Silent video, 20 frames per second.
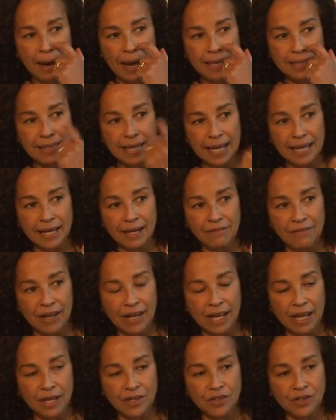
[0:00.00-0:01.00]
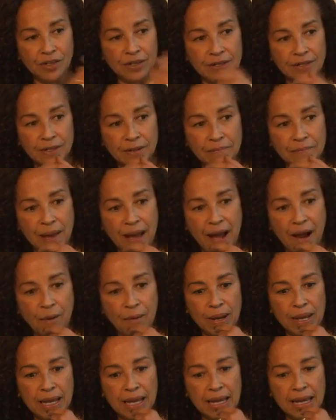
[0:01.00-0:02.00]
had taken a vacation to
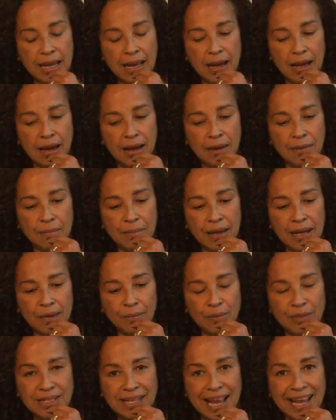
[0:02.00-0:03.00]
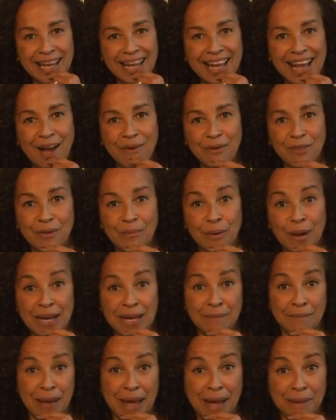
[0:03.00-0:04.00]
Maui and was hanging out with the
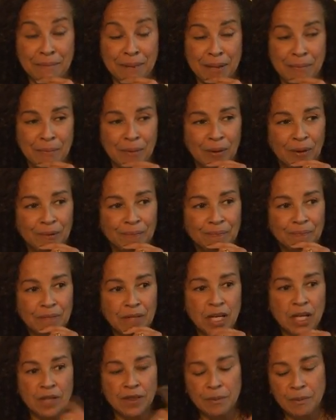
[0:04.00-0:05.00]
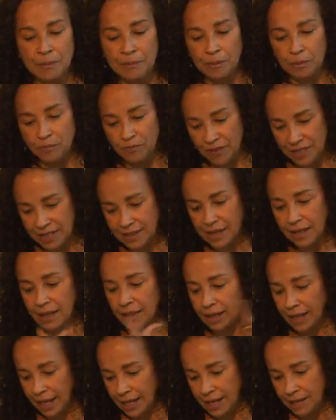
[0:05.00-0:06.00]
Breaking Bad people, the people Vince
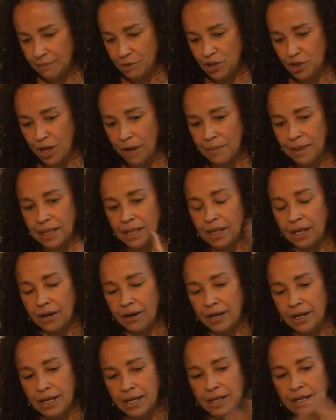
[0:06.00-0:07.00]
Gilligan and Michelle McLaren